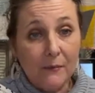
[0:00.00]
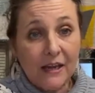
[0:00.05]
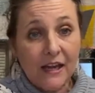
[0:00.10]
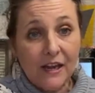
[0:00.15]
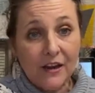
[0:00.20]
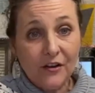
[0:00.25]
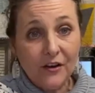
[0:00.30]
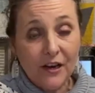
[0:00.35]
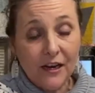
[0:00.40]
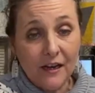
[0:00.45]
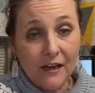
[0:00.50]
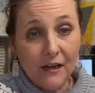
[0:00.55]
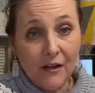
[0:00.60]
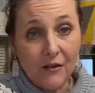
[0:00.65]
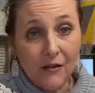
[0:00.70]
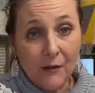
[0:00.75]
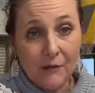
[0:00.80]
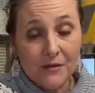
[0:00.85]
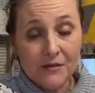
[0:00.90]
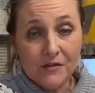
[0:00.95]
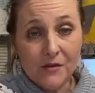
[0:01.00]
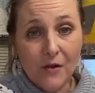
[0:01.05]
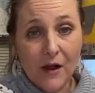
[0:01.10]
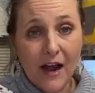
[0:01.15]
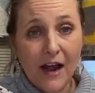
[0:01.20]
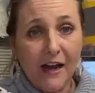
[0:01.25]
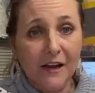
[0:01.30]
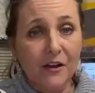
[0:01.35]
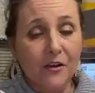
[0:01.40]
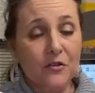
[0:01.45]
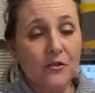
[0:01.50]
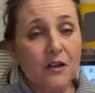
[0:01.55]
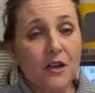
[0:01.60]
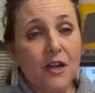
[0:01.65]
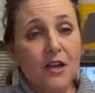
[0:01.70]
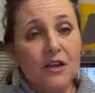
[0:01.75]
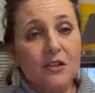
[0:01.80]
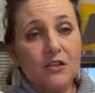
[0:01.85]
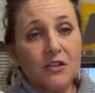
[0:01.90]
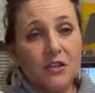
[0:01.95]
here in Columbus, Ohio.
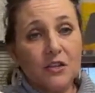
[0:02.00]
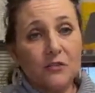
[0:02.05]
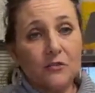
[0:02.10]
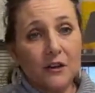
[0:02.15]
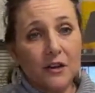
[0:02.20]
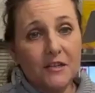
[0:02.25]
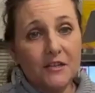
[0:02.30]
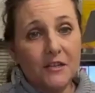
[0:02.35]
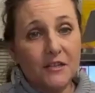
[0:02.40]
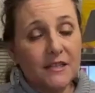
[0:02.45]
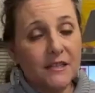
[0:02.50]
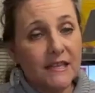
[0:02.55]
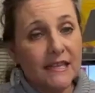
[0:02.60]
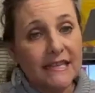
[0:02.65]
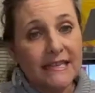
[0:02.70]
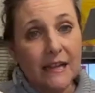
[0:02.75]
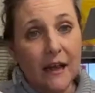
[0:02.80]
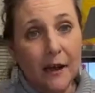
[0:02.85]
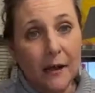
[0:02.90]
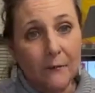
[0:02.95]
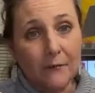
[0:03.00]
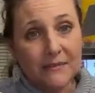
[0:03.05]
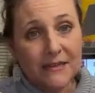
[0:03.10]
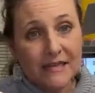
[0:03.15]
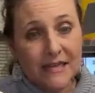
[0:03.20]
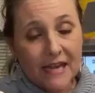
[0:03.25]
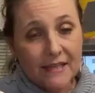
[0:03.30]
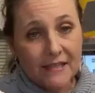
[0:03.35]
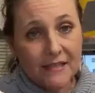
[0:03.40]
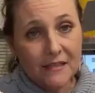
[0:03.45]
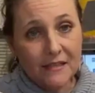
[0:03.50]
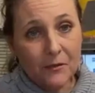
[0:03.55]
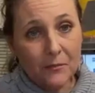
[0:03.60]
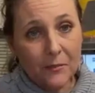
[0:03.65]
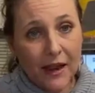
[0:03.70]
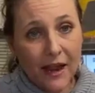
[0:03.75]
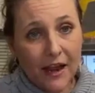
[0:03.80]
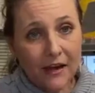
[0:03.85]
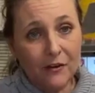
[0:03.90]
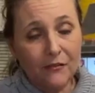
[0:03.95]
She graciously tested the
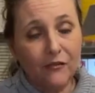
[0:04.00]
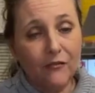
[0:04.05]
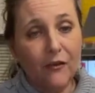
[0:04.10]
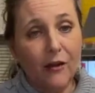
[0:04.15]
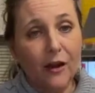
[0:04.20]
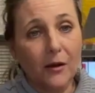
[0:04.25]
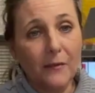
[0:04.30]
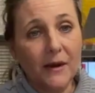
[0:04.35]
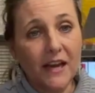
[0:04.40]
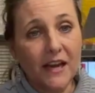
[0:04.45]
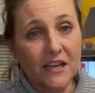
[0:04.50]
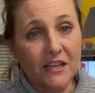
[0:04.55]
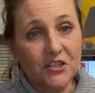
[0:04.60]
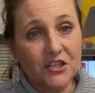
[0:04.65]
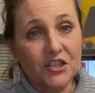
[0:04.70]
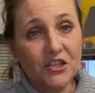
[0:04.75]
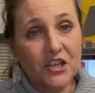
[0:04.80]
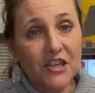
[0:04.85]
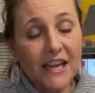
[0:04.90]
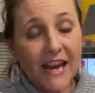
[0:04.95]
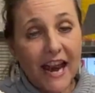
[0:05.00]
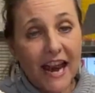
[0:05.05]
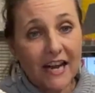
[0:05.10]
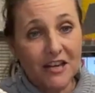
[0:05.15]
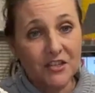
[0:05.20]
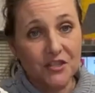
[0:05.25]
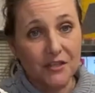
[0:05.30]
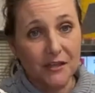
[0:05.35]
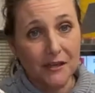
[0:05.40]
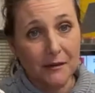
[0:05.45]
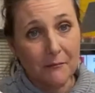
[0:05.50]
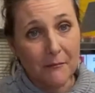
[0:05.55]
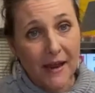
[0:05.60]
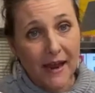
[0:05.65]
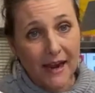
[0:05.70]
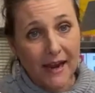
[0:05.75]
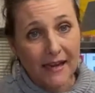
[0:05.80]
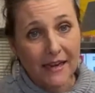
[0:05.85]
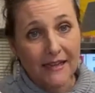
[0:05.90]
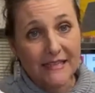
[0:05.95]
pattern for me, and she actually
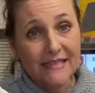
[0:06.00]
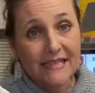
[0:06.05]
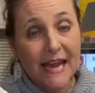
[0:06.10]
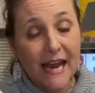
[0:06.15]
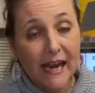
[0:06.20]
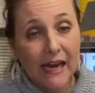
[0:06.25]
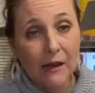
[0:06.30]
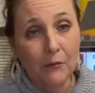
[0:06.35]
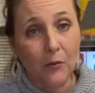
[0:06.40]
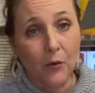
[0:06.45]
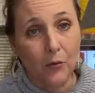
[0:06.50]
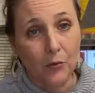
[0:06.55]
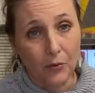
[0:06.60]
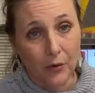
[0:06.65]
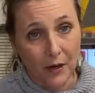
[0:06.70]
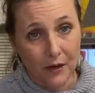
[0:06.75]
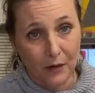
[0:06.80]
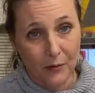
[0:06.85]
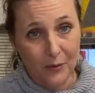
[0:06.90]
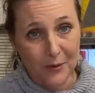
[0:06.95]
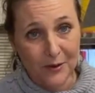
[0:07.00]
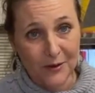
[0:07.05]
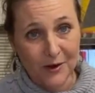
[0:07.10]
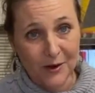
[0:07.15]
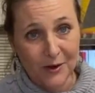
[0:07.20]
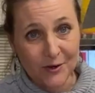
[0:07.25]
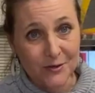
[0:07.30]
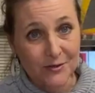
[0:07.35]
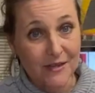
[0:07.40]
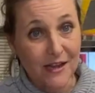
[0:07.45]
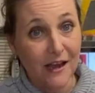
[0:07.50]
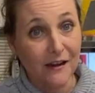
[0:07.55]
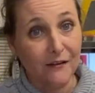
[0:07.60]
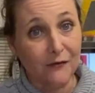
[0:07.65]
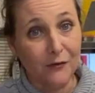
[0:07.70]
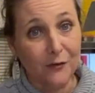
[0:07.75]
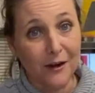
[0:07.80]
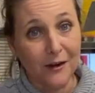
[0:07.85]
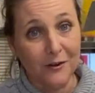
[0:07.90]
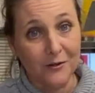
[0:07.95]
made a table runner with hers out
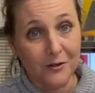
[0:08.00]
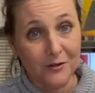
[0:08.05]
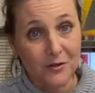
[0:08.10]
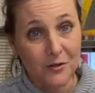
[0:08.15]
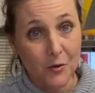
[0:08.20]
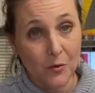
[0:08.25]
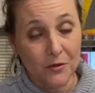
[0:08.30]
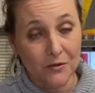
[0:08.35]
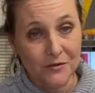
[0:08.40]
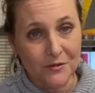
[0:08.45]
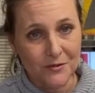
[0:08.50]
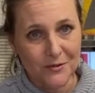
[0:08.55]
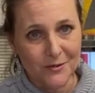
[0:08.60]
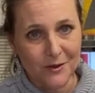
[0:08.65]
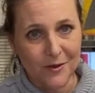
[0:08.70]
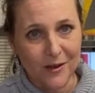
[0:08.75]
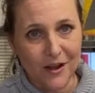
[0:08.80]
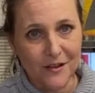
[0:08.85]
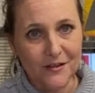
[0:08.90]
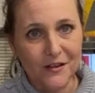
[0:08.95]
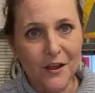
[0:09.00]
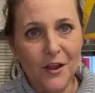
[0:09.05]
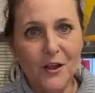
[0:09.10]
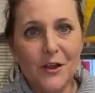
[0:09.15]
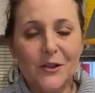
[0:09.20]
of regular quilter's cloth.